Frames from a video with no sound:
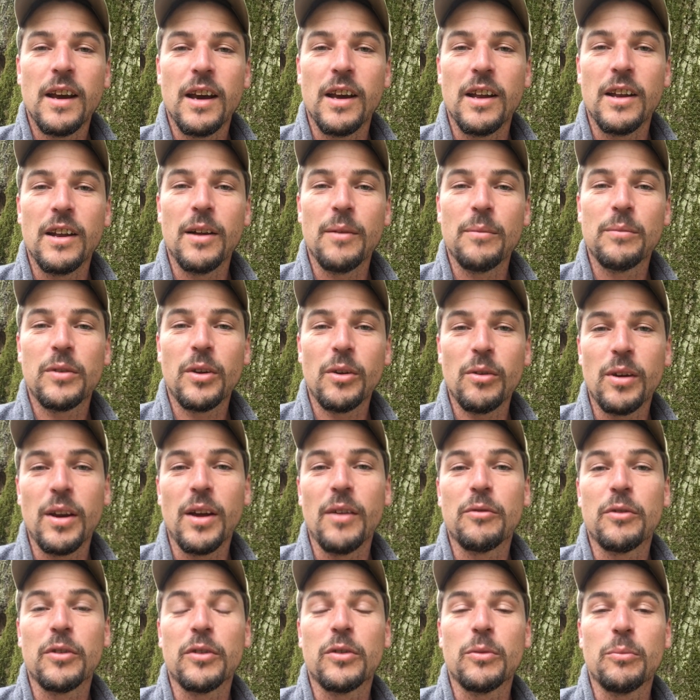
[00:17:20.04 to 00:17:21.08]
and I'm totally
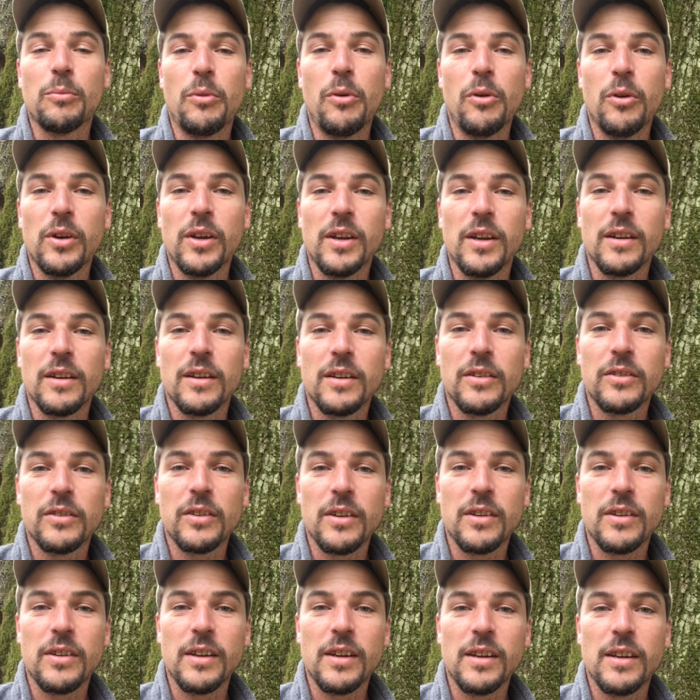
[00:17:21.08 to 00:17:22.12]
up for supporting it because
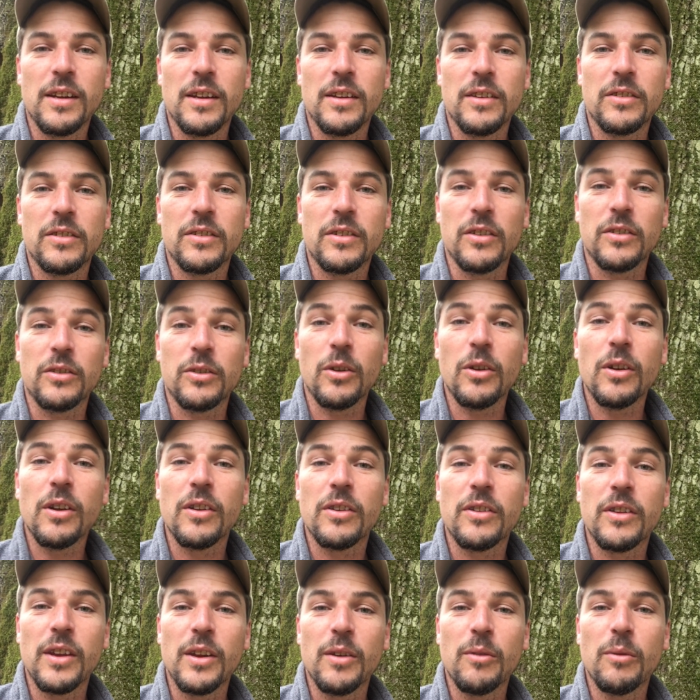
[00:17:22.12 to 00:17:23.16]
I think it's the sort
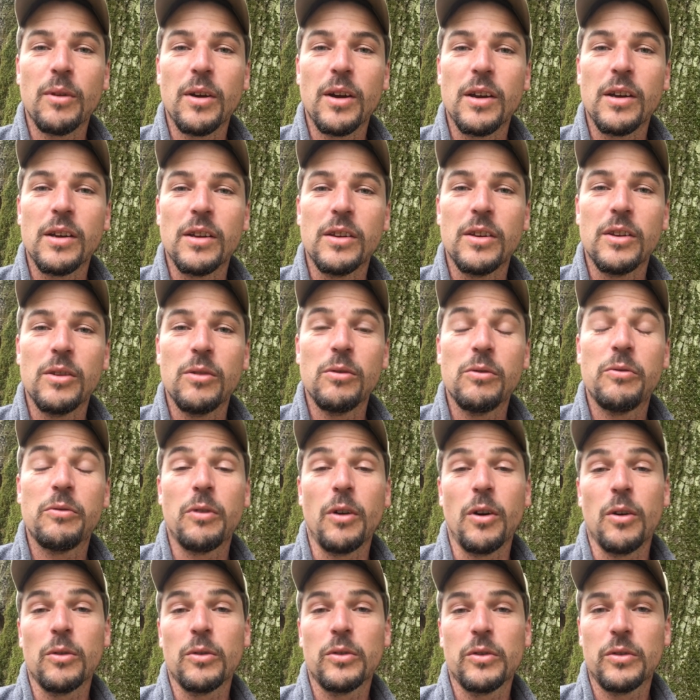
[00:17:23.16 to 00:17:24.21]
of thing where you
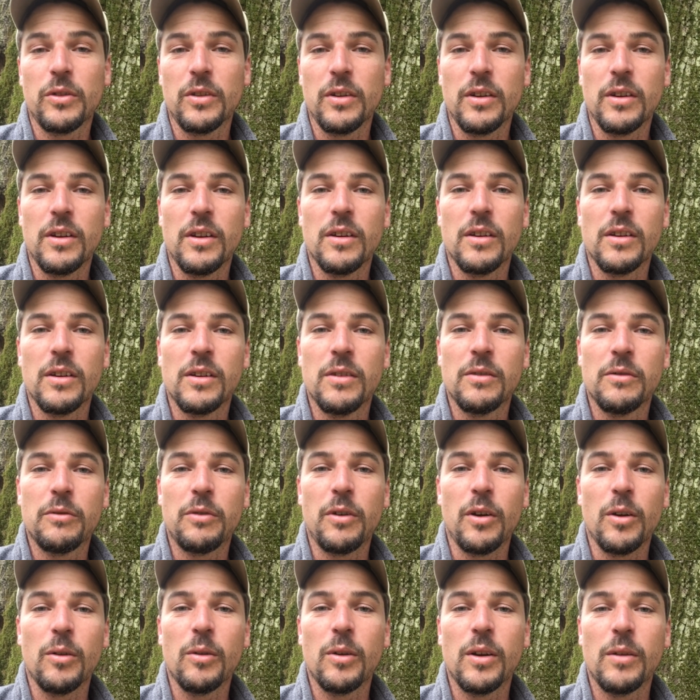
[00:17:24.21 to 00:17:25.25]
folks that are
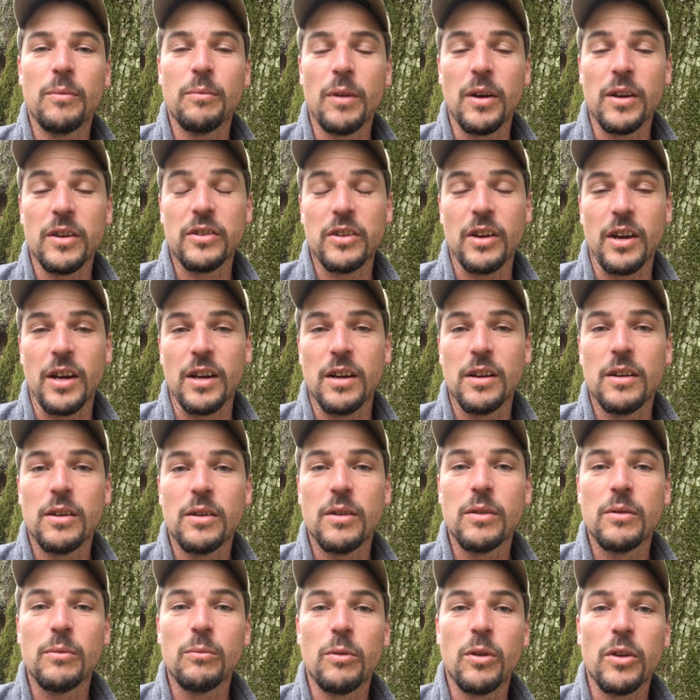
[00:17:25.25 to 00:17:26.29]
following my channel
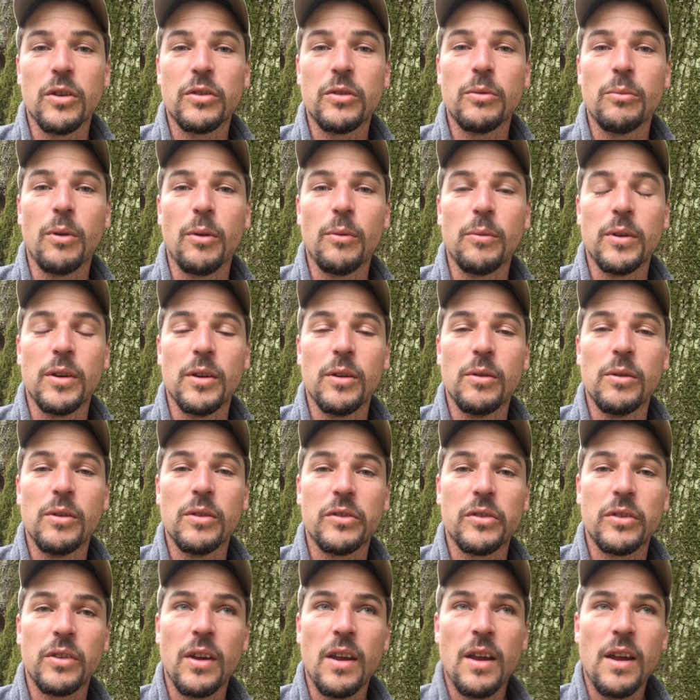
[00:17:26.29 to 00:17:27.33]
and watching what we do
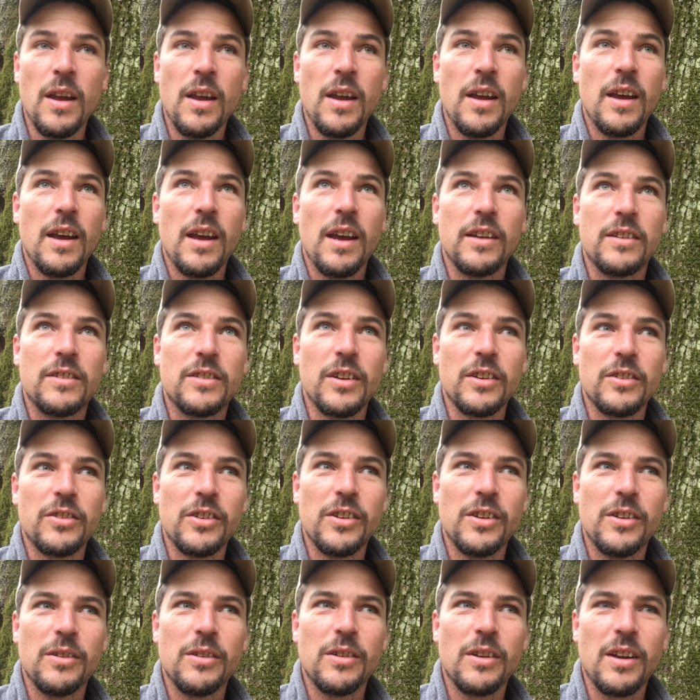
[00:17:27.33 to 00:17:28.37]
is it's such
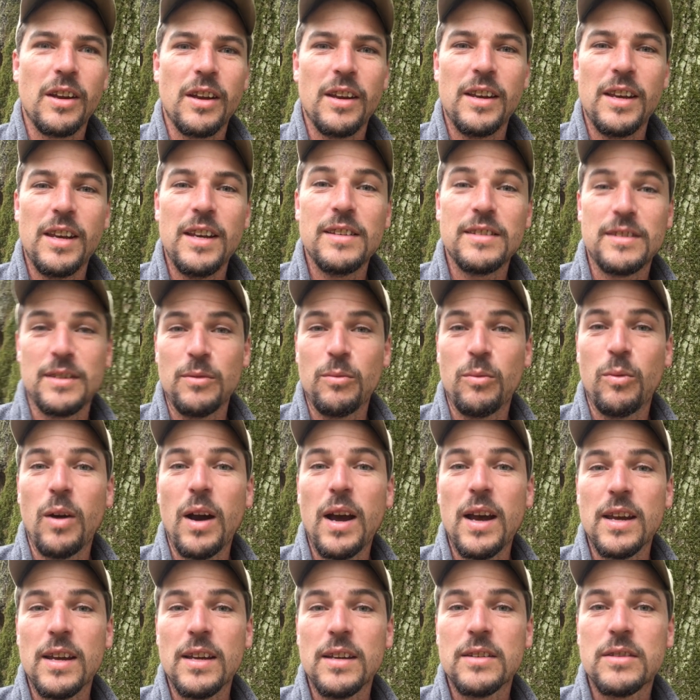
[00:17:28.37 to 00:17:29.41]
a, an easy
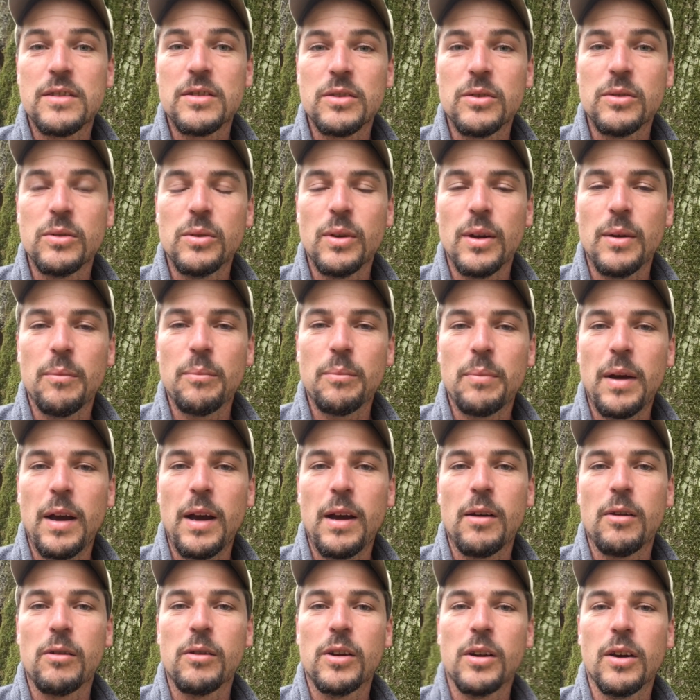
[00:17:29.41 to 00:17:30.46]
way to
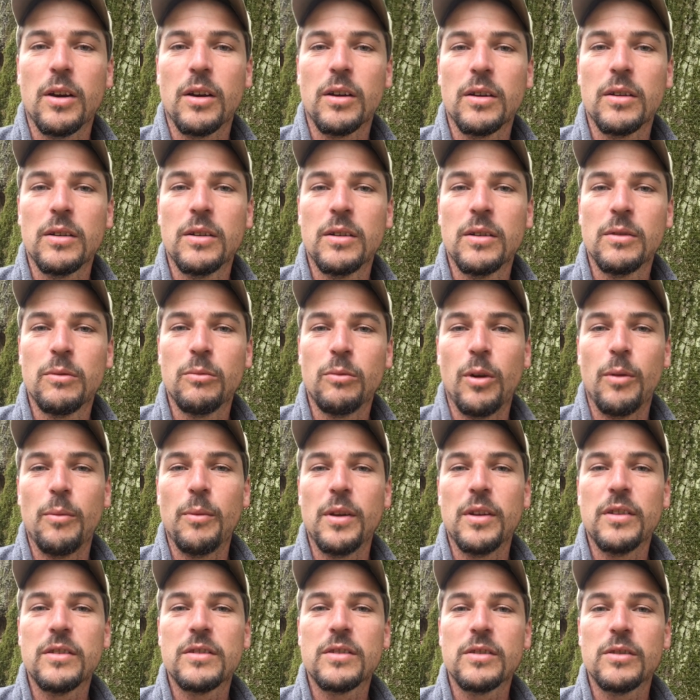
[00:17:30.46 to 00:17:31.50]
empower a young
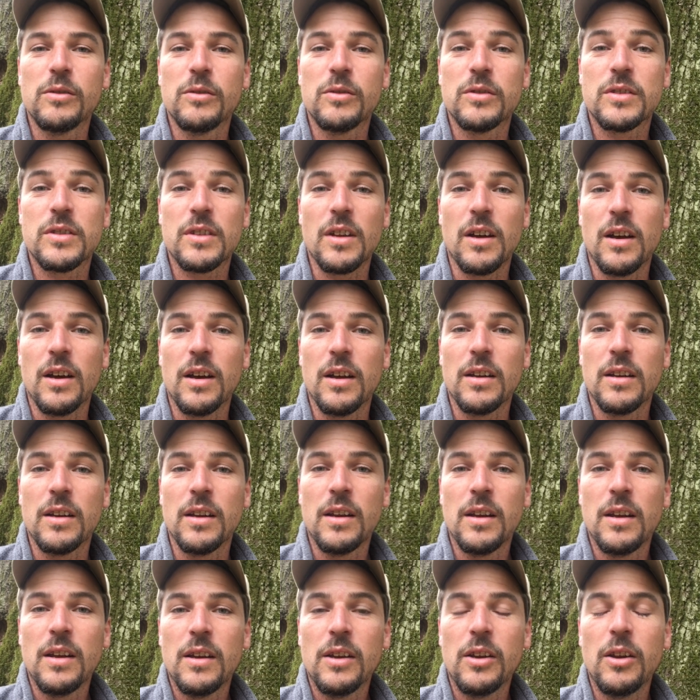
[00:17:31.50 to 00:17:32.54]
woman to start
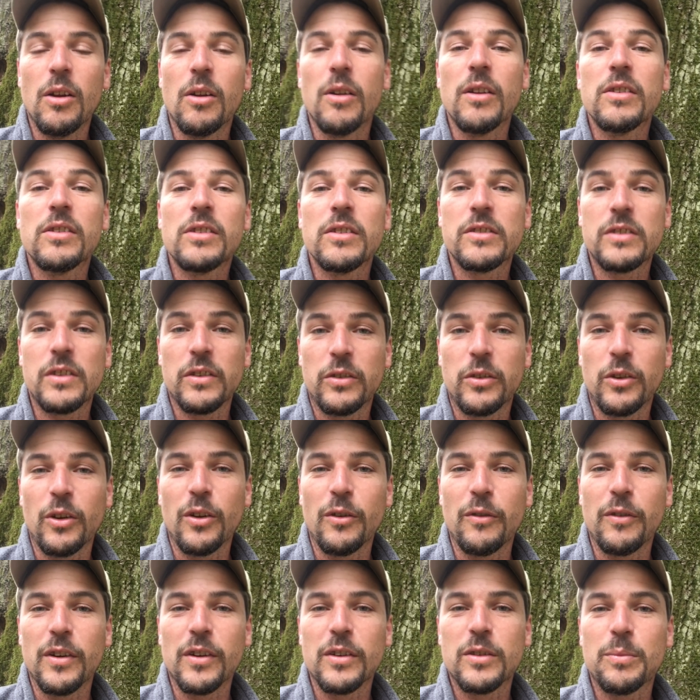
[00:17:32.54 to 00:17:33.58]
you know this is the sort
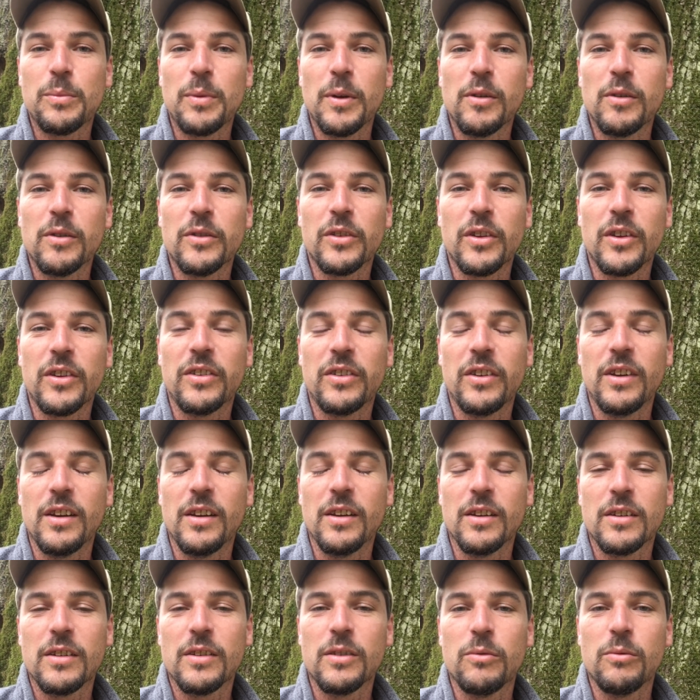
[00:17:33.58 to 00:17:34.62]
of experience I see
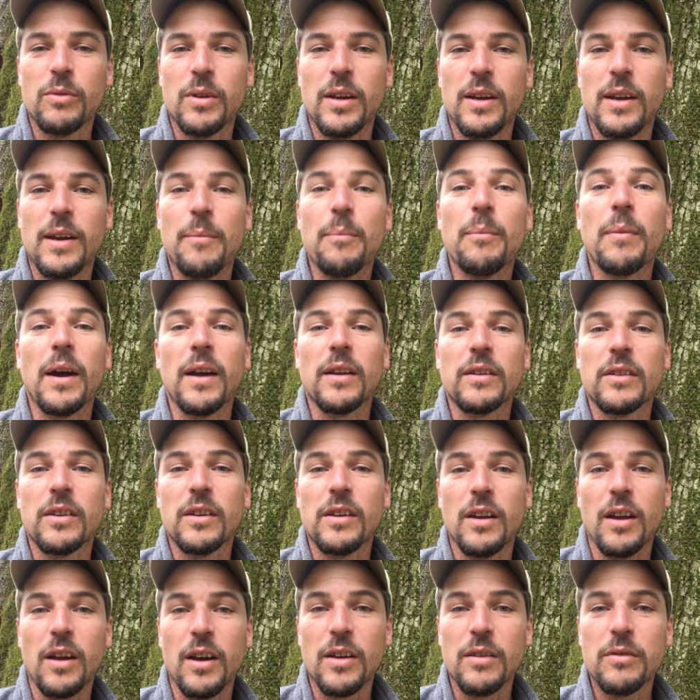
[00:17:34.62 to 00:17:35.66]
that could really impact her
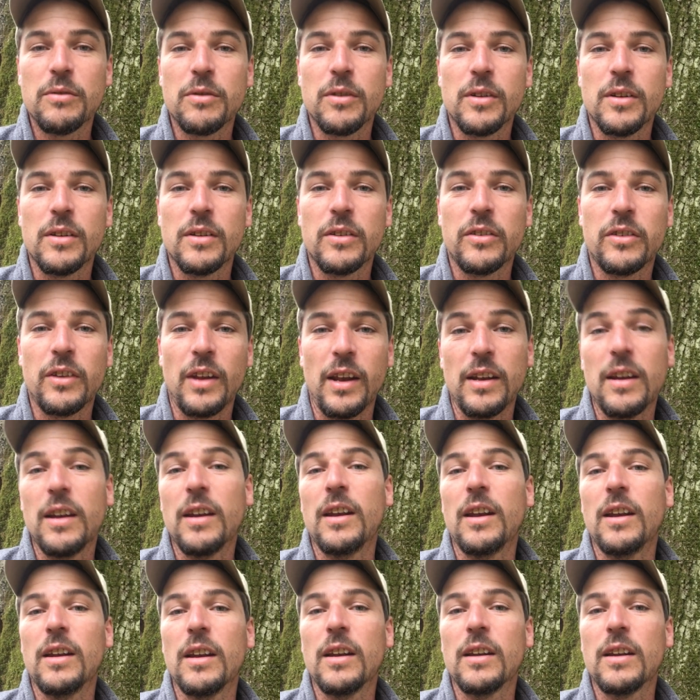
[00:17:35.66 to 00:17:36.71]
life and send
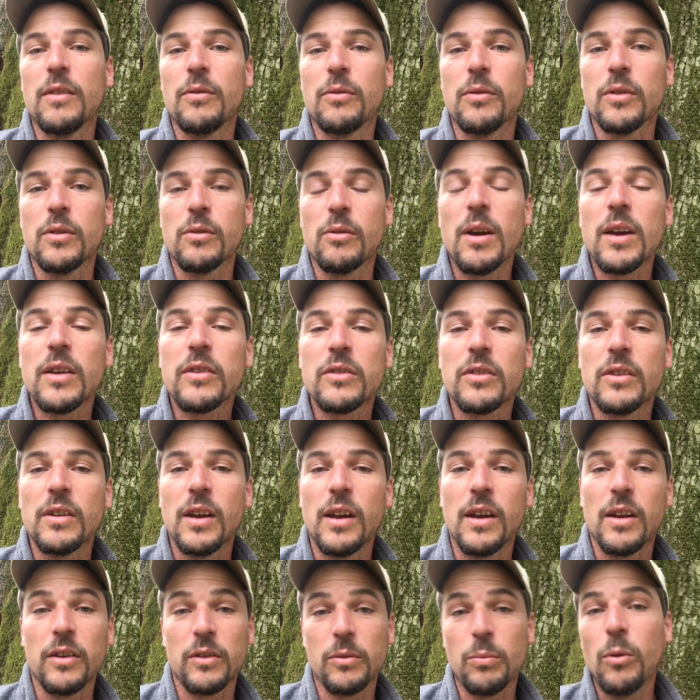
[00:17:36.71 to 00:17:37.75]
it in a different direction
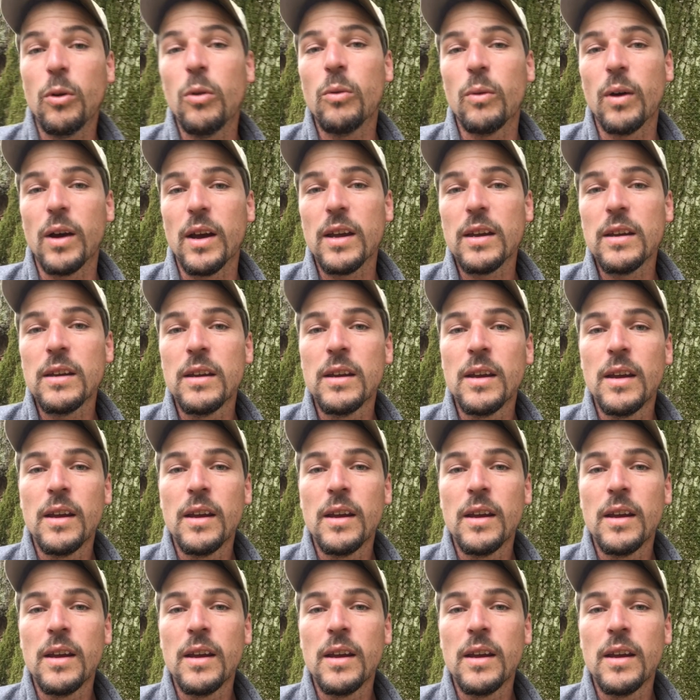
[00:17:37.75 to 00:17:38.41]
in a small way